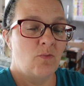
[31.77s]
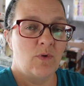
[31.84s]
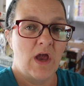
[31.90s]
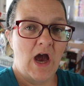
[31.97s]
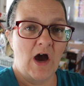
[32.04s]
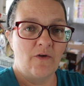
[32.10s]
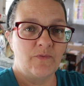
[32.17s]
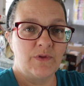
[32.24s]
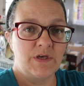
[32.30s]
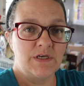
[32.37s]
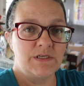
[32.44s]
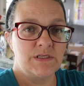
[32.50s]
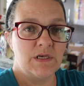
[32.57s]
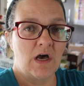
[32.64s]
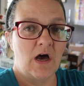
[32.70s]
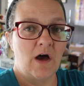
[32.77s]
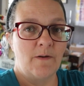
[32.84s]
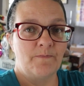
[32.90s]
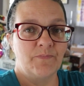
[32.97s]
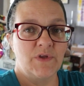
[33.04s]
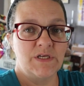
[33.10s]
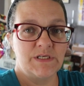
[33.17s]
We have this
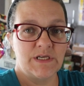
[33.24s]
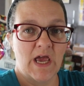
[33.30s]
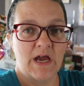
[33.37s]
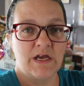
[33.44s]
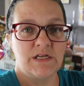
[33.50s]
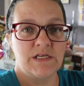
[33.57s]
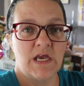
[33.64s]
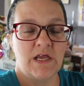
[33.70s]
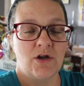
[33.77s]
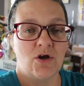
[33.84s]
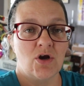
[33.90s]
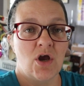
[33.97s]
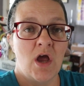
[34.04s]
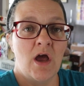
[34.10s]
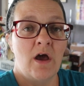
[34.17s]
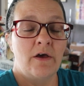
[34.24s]
um, snack container